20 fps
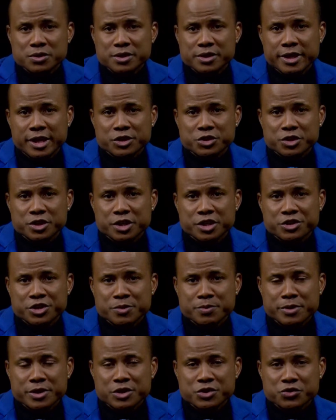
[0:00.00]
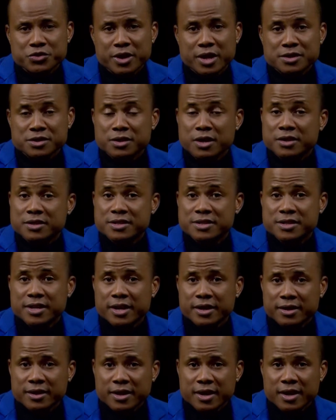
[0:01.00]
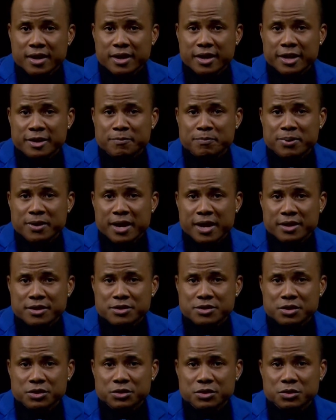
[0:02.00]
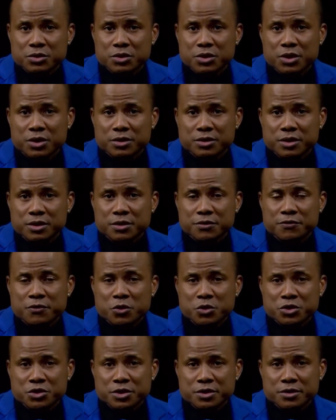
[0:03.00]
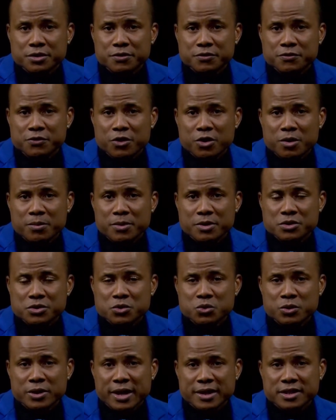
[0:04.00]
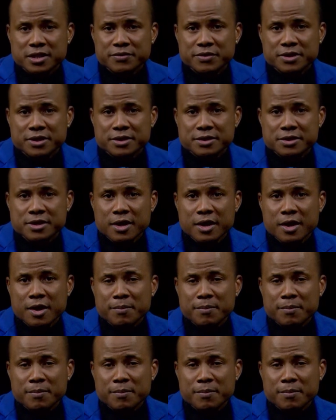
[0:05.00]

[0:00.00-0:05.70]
The Education Ministry has not said it plans to cut devotion from school activities,